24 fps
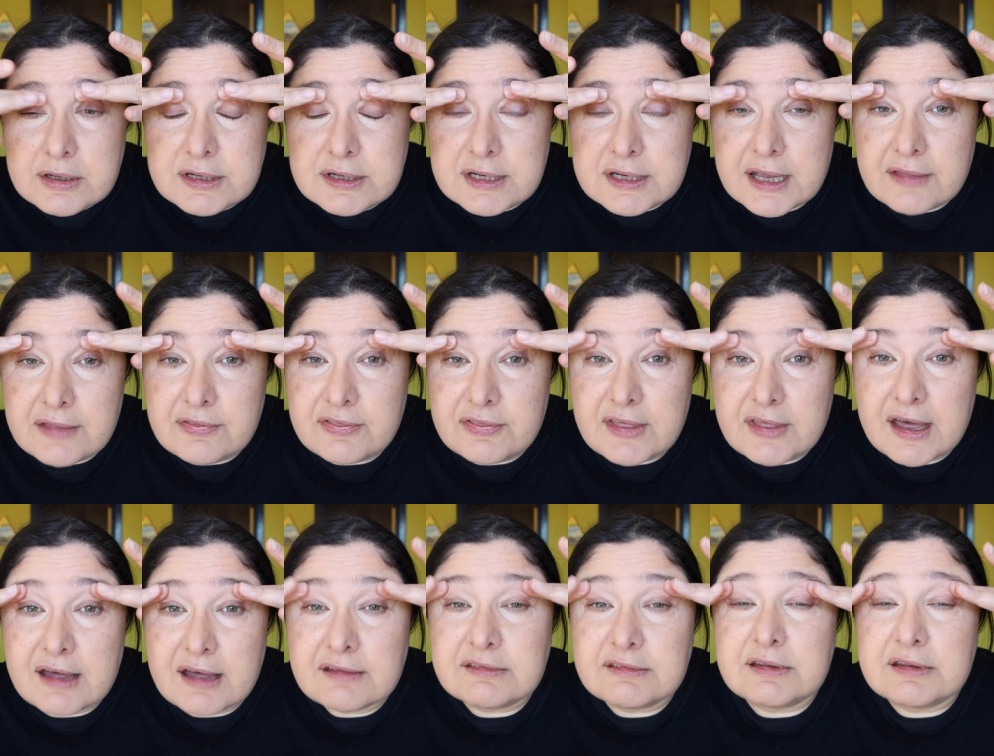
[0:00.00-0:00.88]

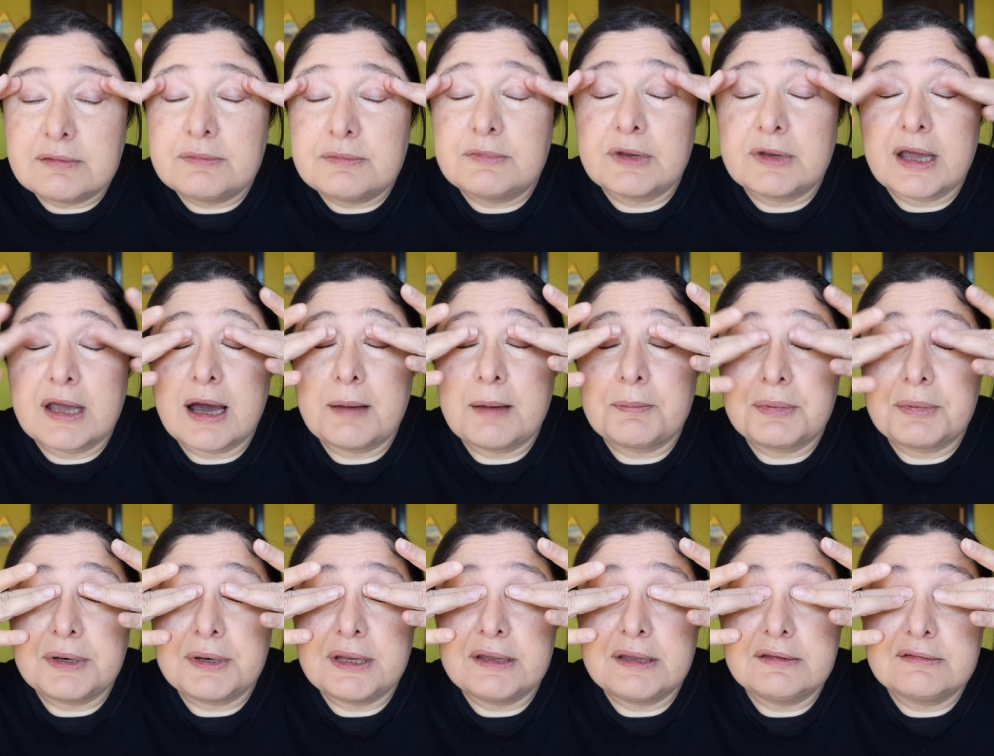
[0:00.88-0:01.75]
10,000
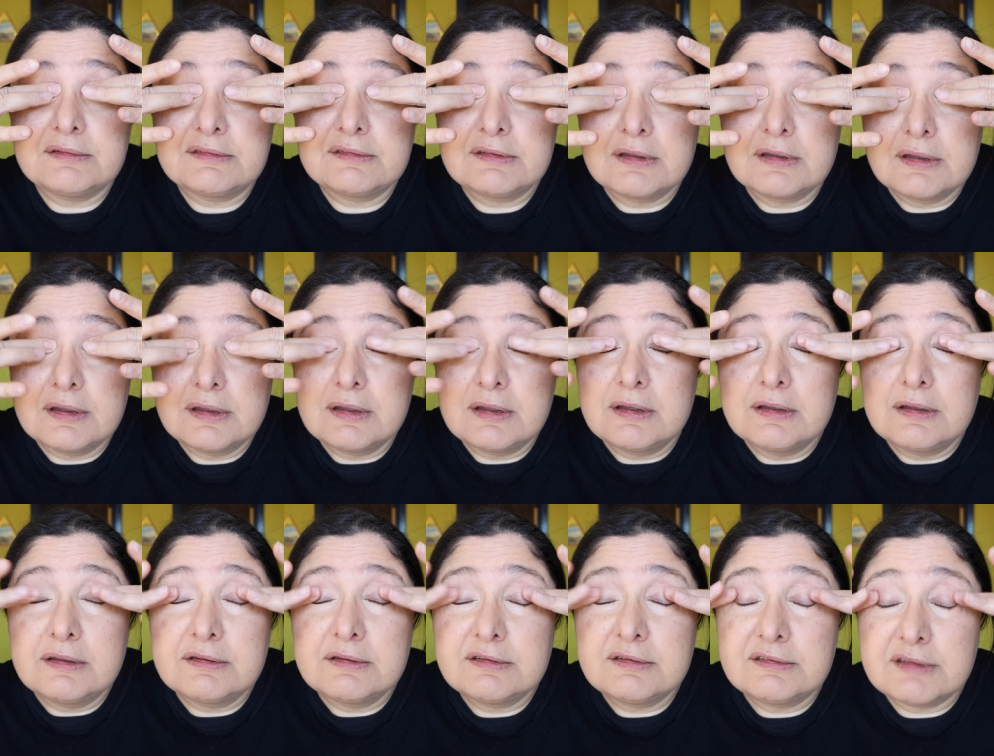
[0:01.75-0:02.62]
companies
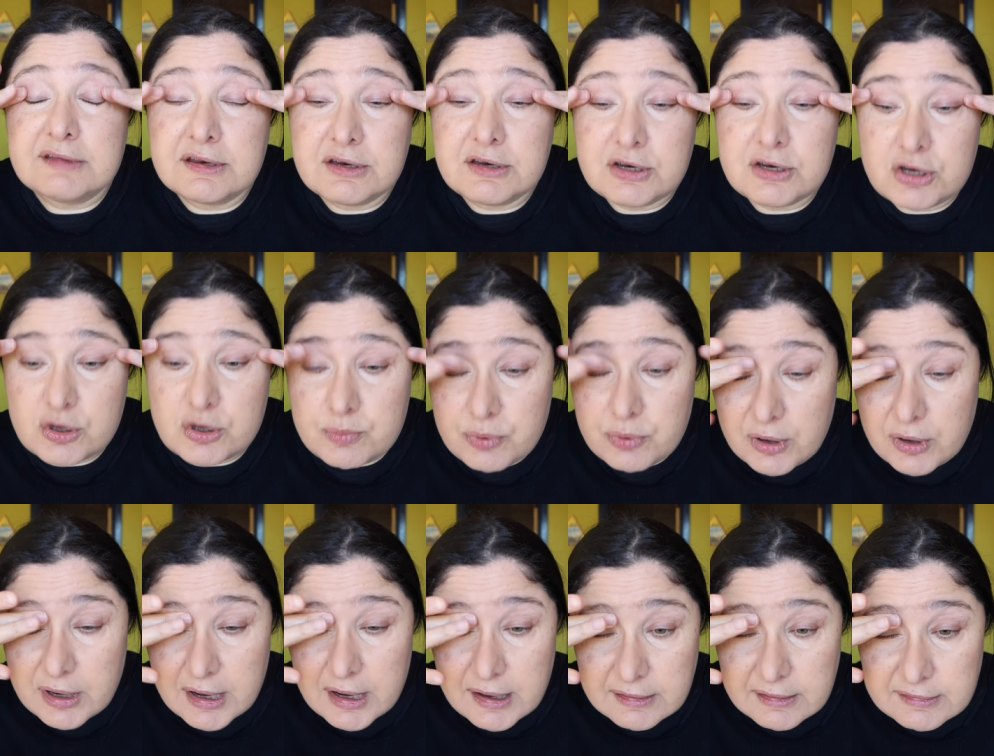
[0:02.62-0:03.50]
sending you
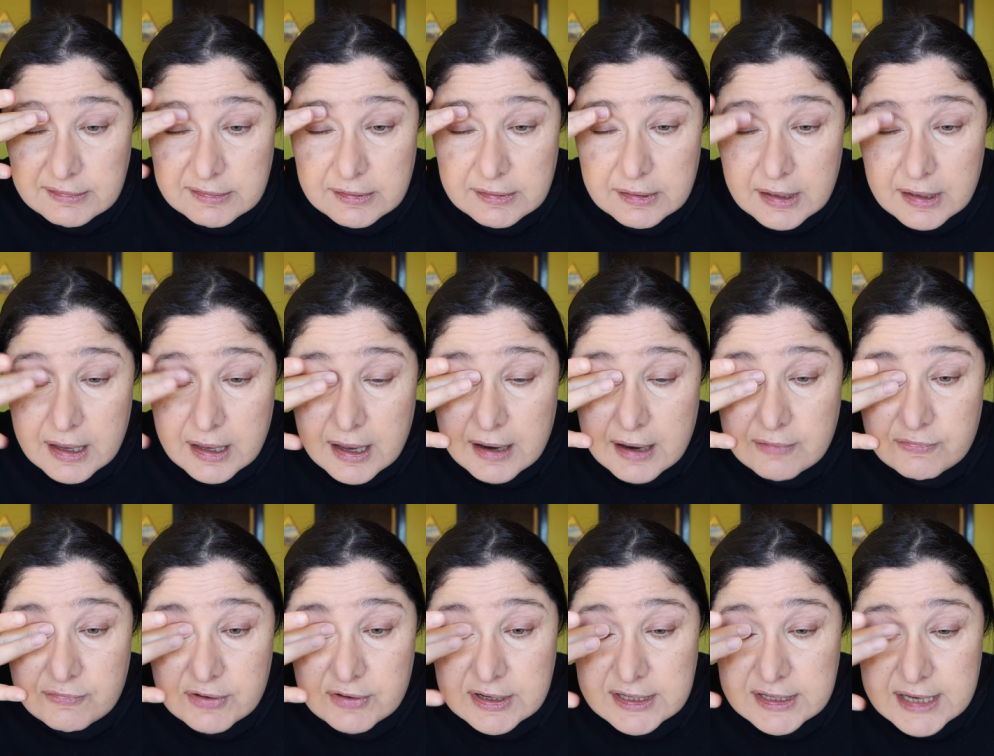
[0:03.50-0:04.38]
products
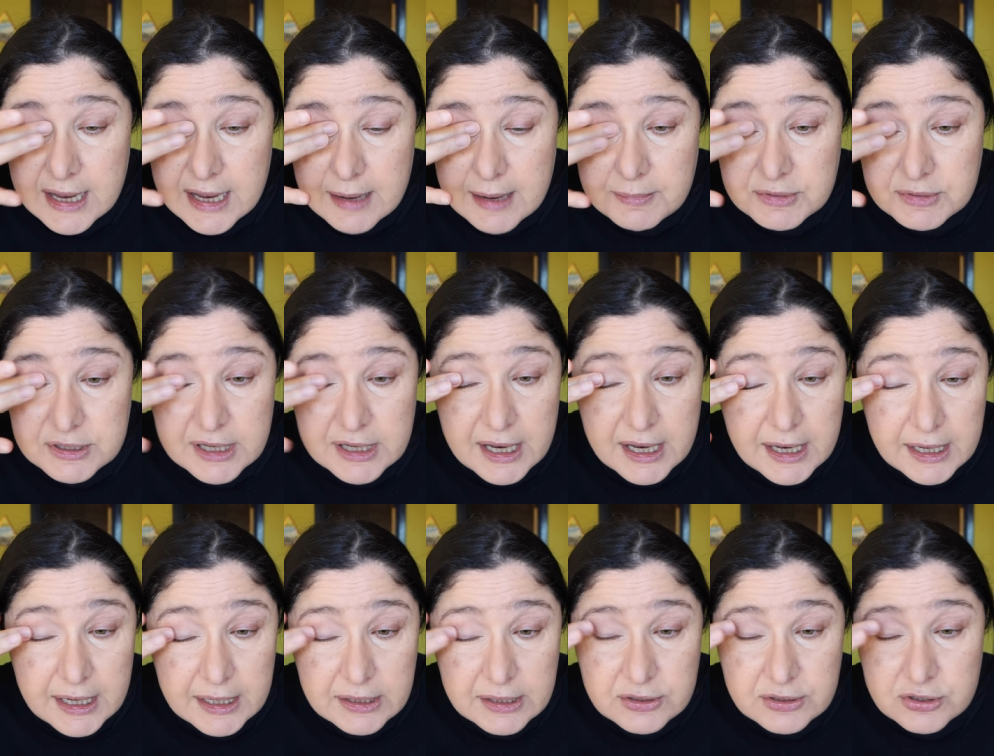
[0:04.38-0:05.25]
every damn
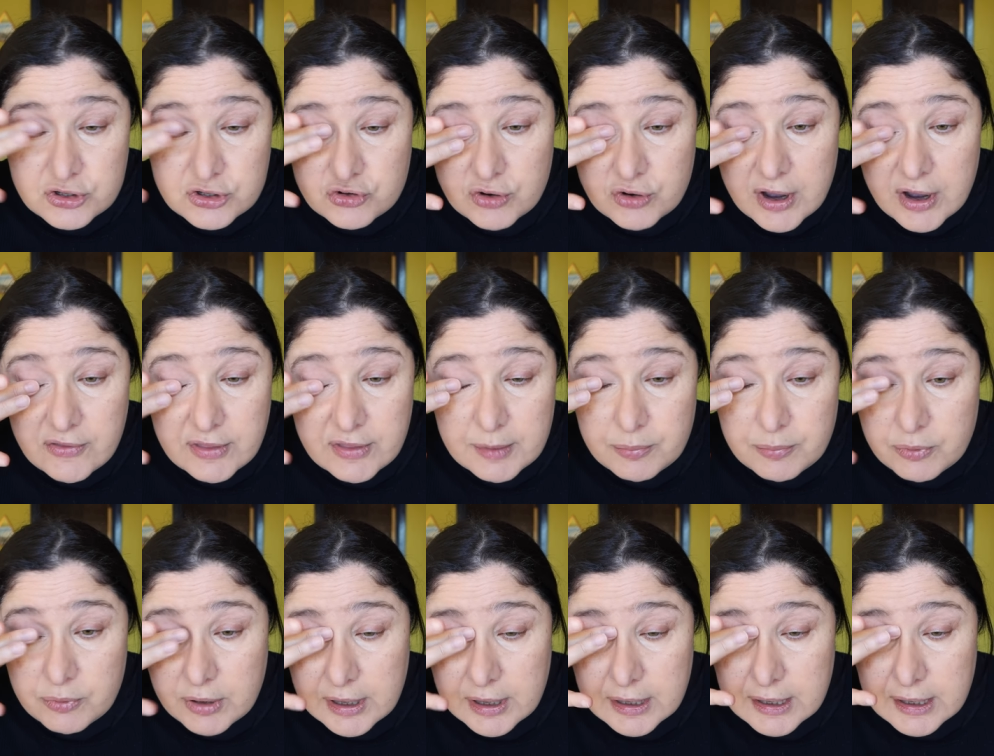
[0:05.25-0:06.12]
day to try their
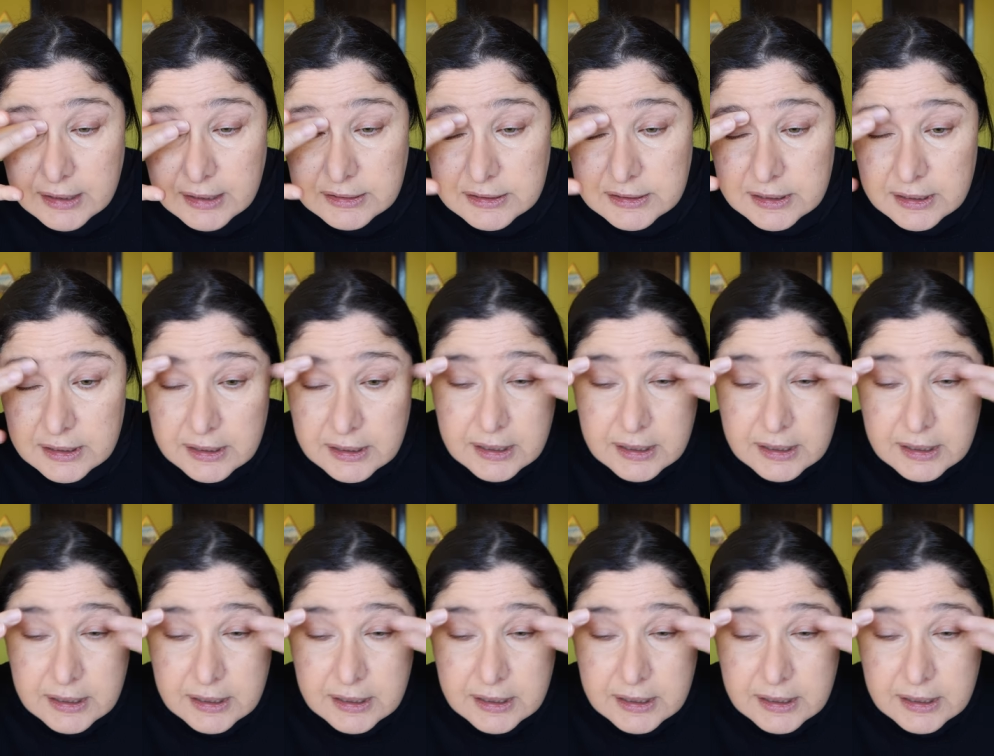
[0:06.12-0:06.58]
product